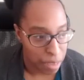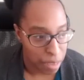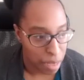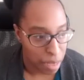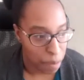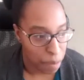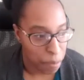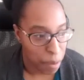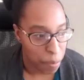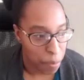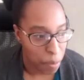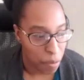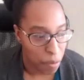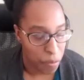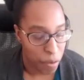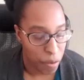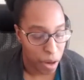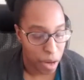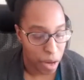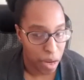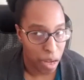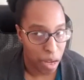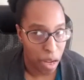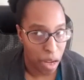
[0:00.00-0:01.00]
people are
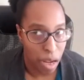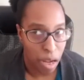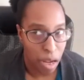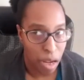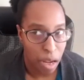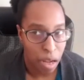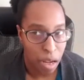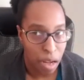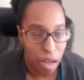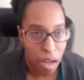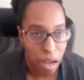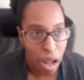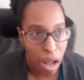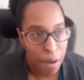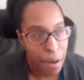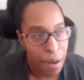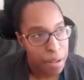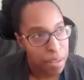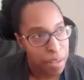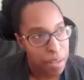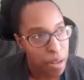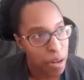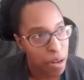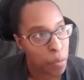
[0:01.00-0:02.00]
very, I'm
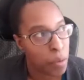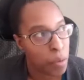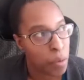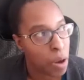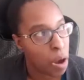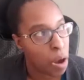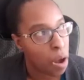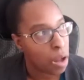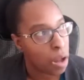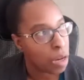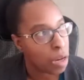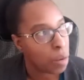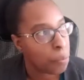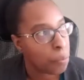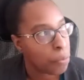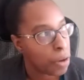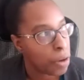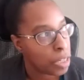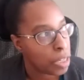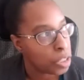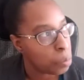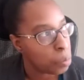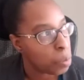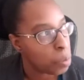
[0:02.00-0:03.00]
not saying that we're all
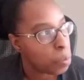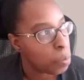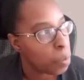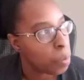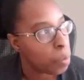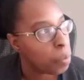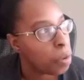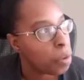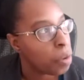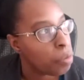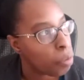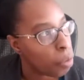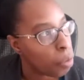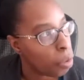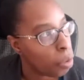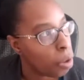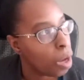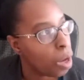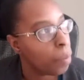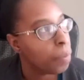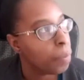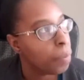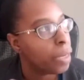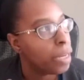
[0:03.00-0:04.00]
impressionable, but we grow
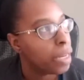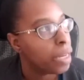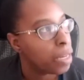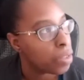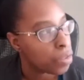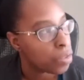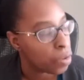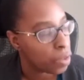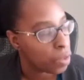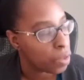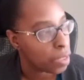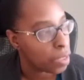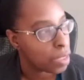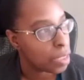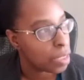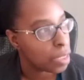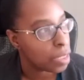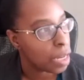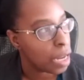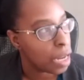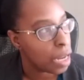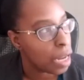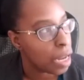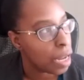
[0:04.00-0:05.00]
up in a certain
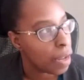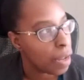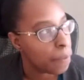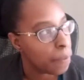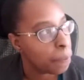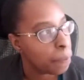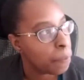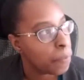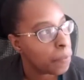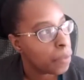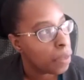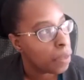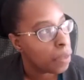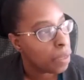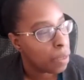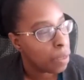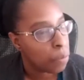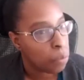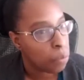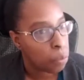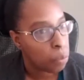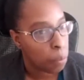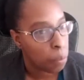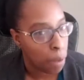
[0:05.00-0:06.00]

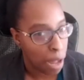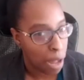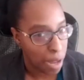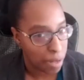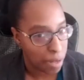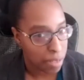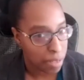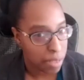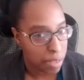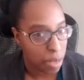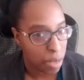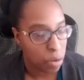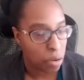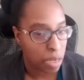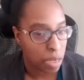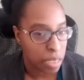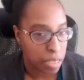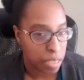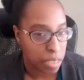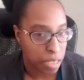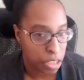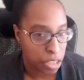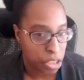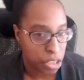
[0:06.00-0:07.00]
mindset or
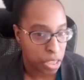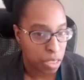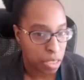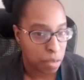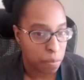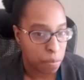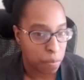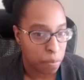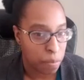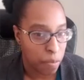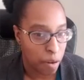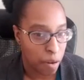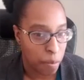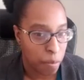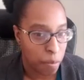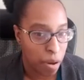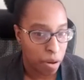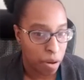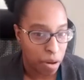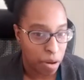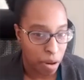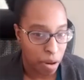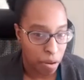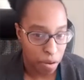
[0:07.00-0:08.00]
condition from,
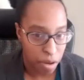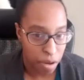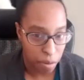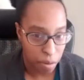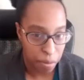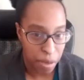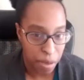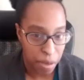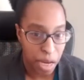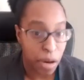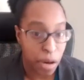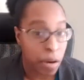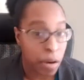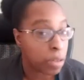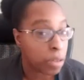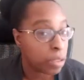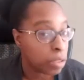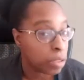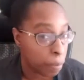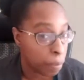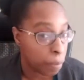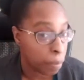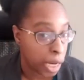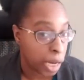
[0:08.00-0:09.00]
you know, your peers,
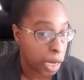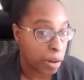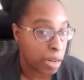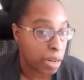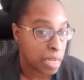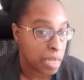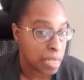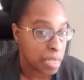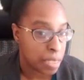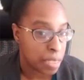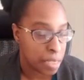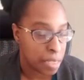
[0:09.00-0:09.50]
your parents.